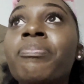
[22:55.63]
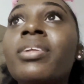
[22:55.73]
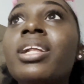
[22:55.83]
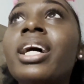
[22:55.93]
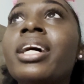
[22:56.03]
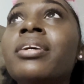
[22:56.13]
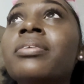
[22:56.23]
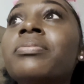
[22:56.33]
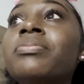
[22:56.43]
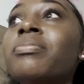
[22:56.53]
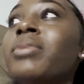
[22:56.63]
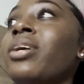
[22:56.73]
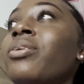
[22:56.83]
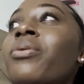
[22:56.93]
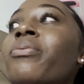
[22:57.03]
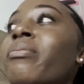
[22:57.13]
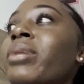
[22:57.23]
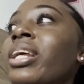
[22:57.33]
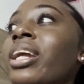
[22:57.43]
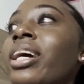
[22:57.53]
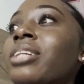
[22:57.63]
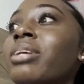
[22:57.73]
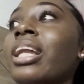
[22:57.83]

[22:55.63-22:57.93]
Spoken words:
Like, I don't know what did I expect.